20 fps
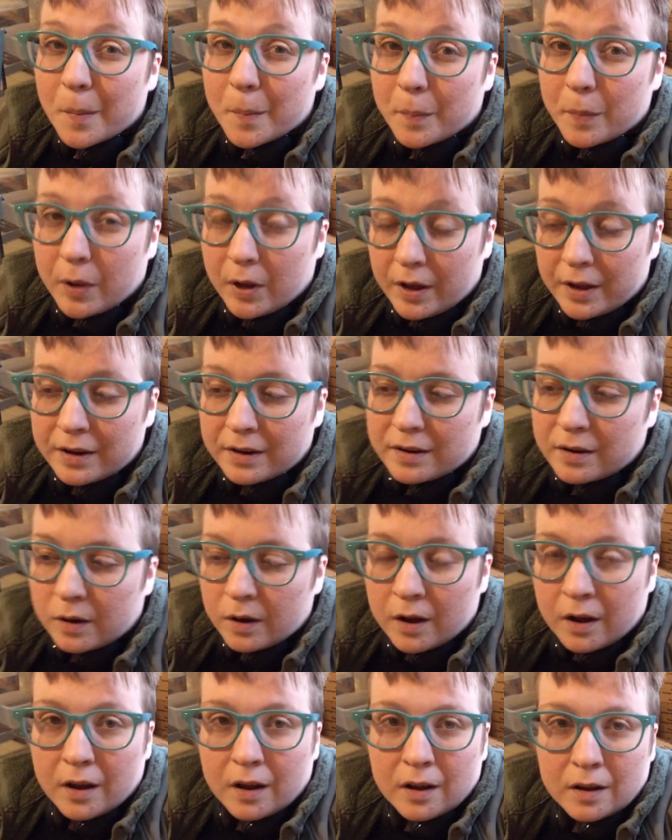but
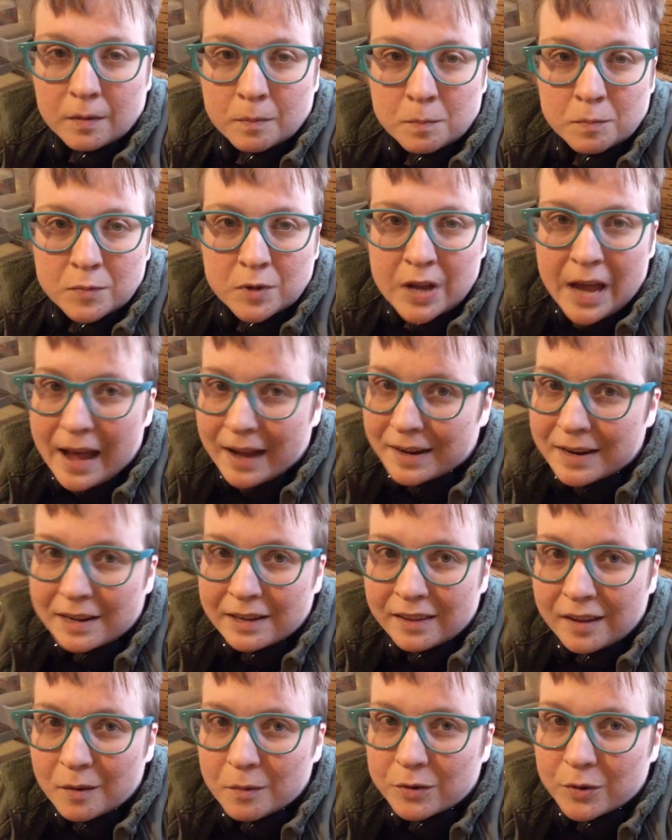
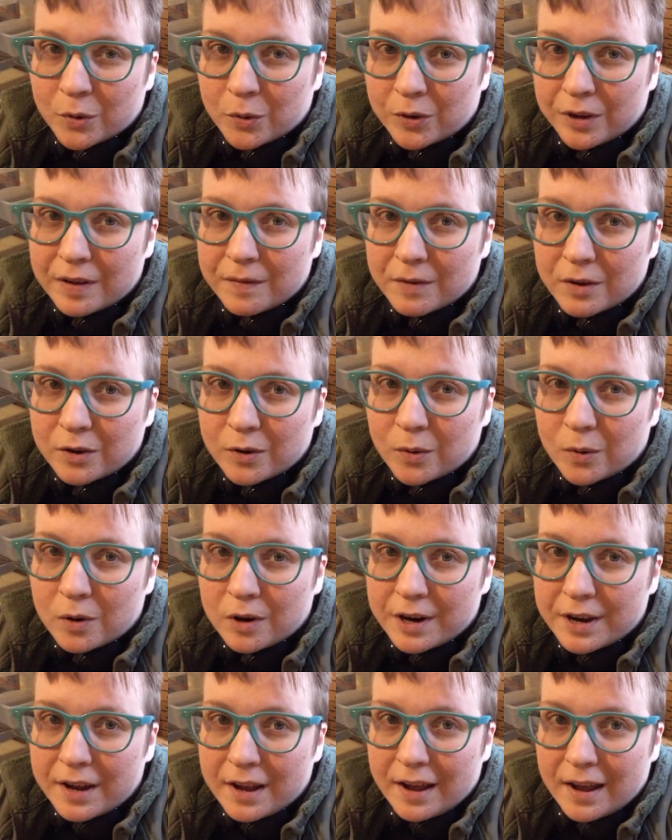technically it was old
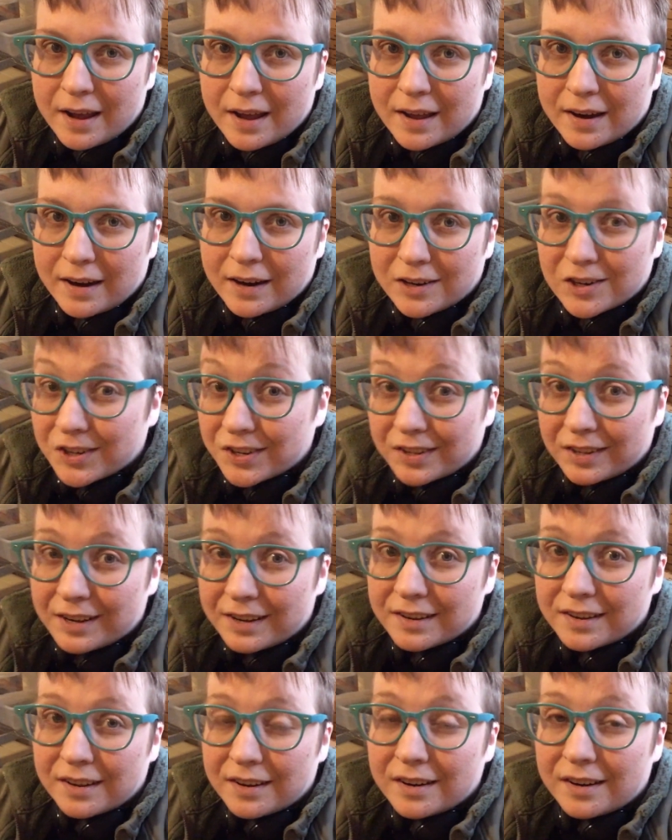inventory, and I just
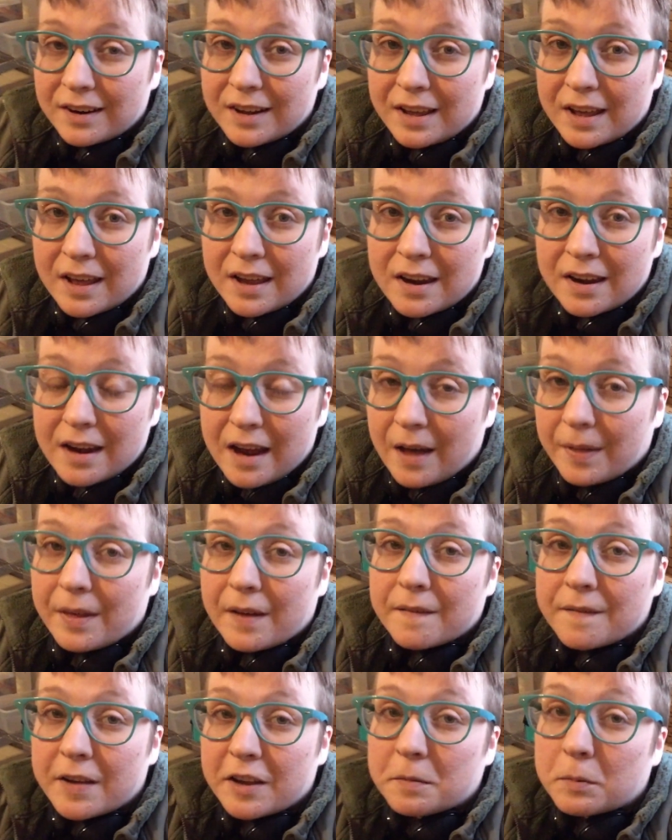listed it again now
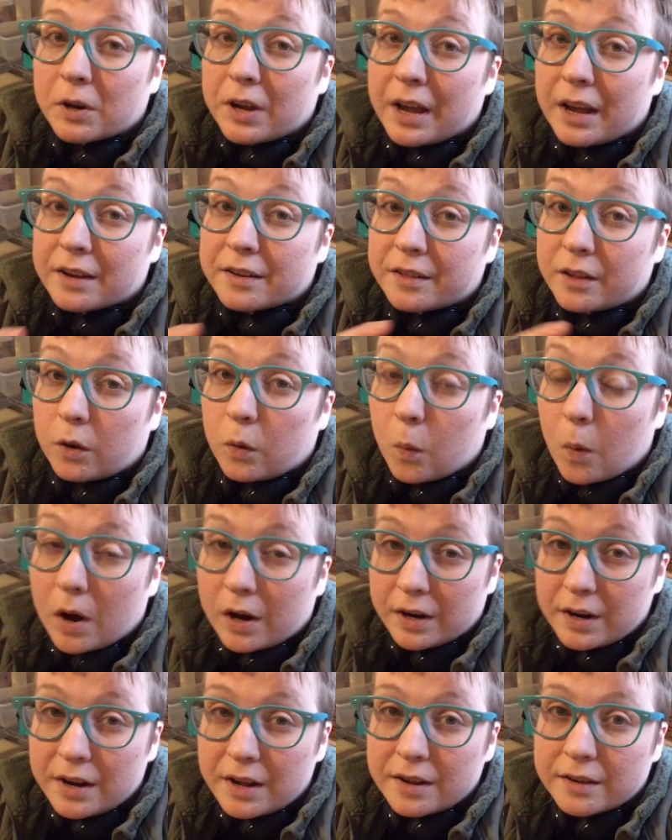that Facebook has the
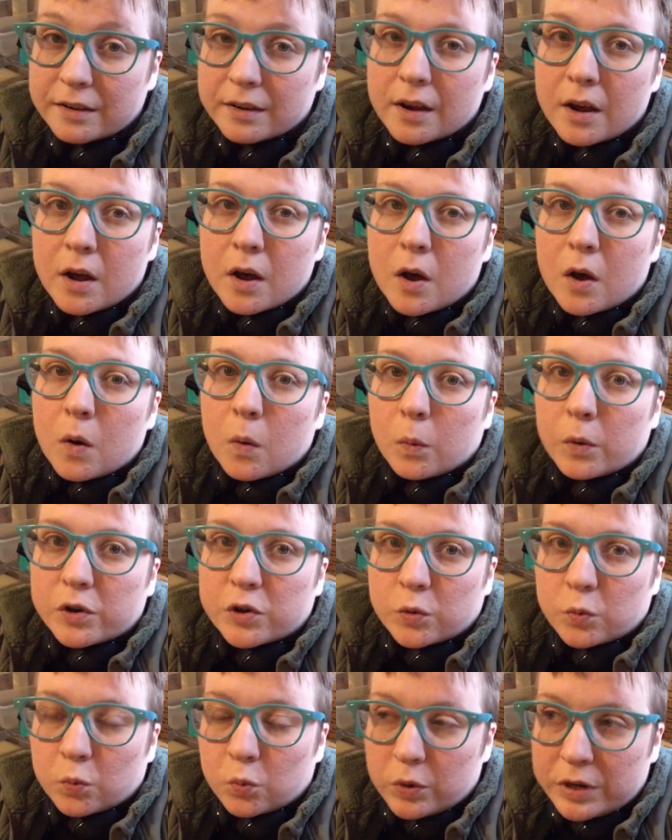quantities, which
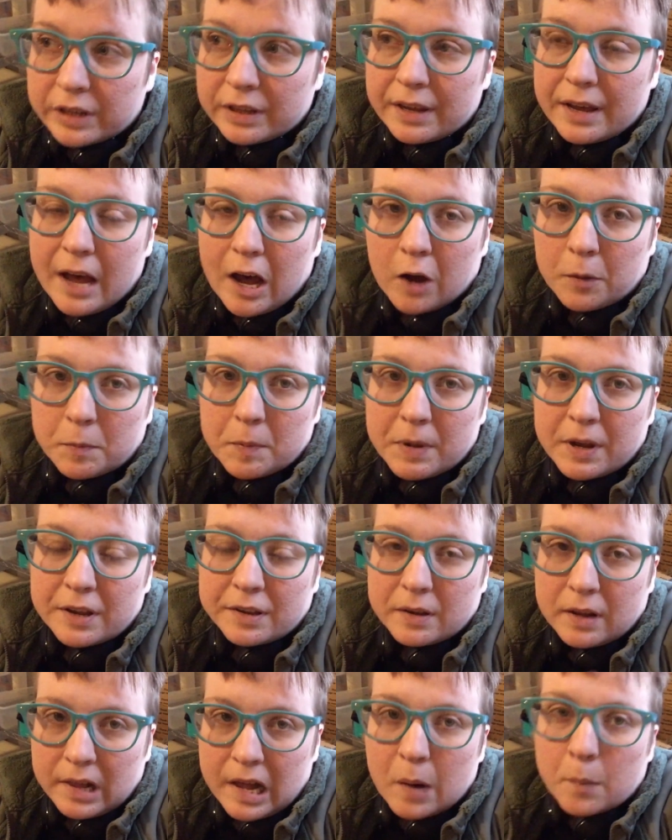really helped because
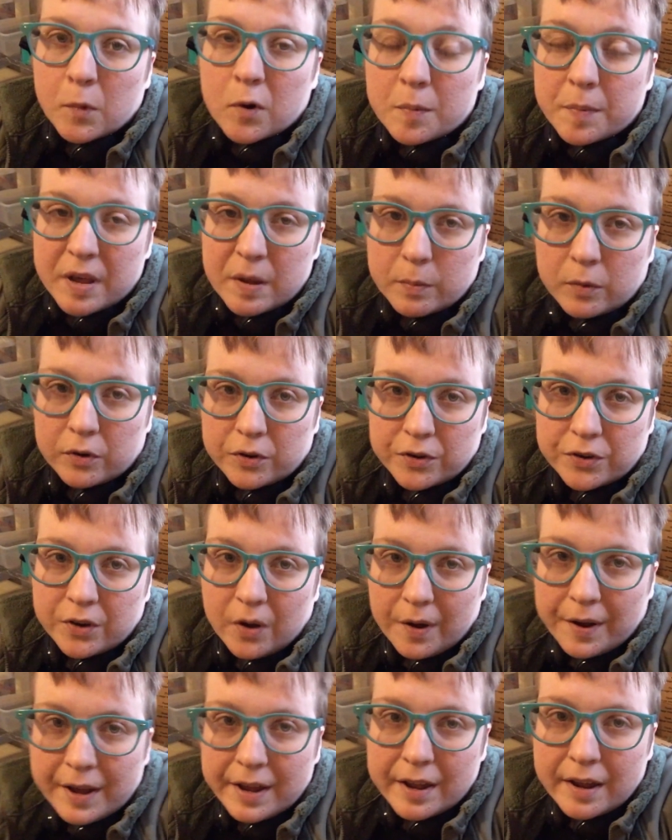a lot more people
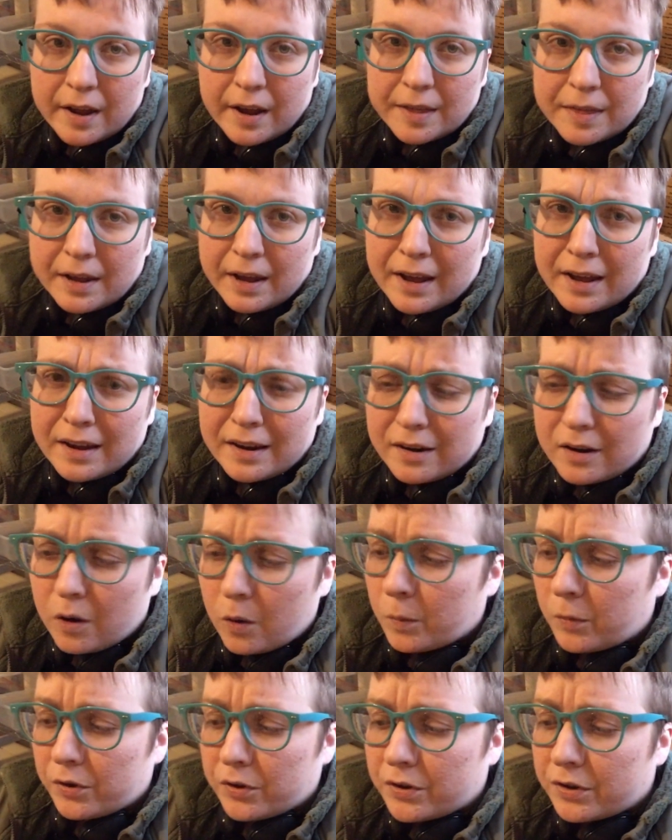saw it. I think I had
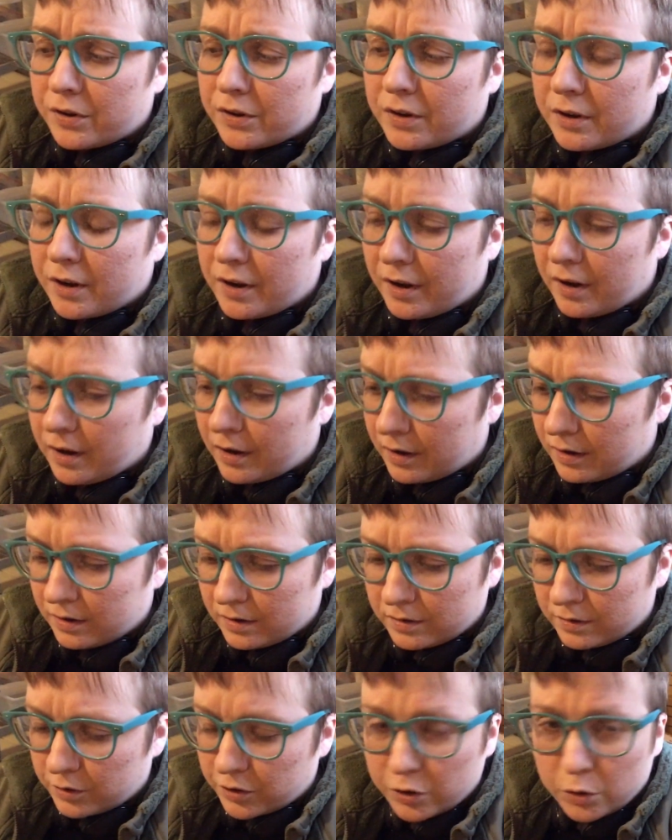almost
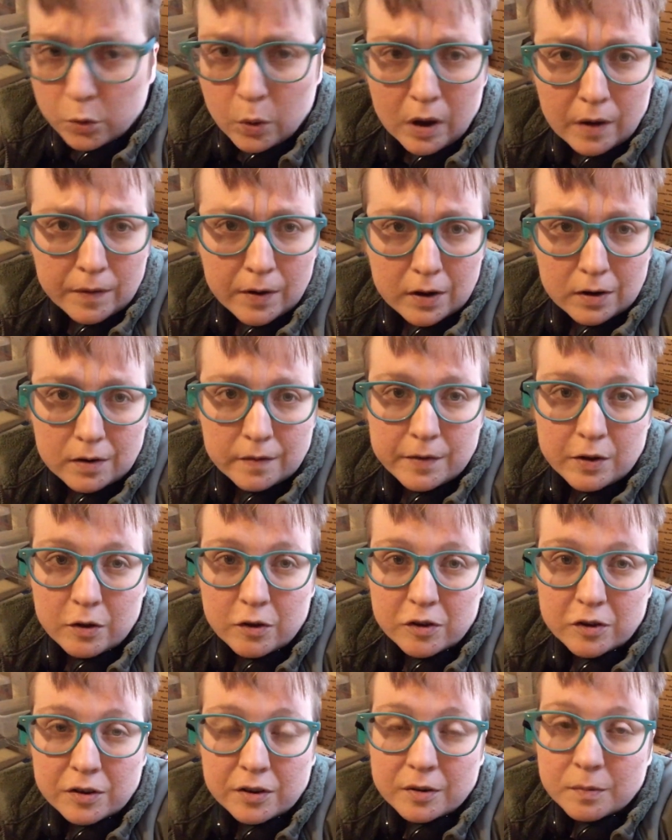1,200
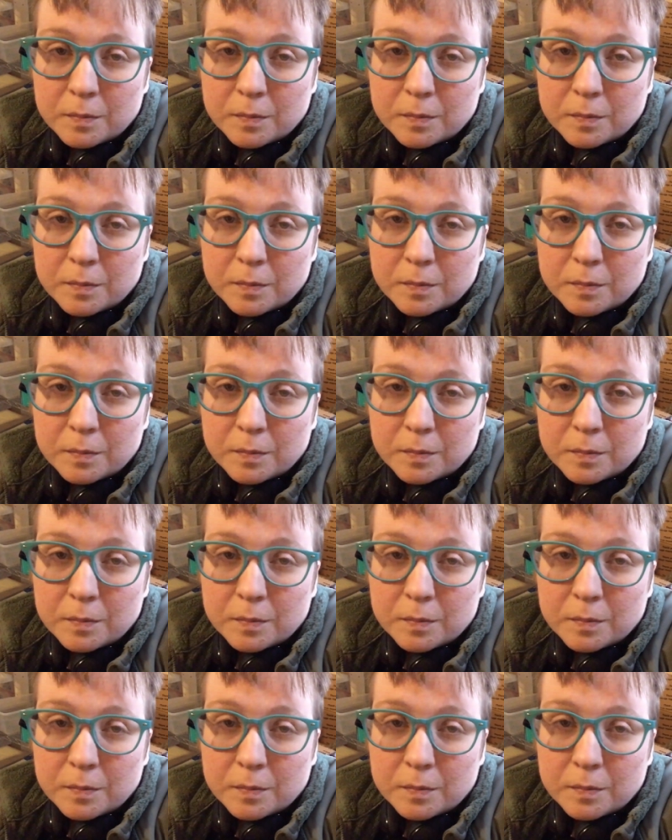views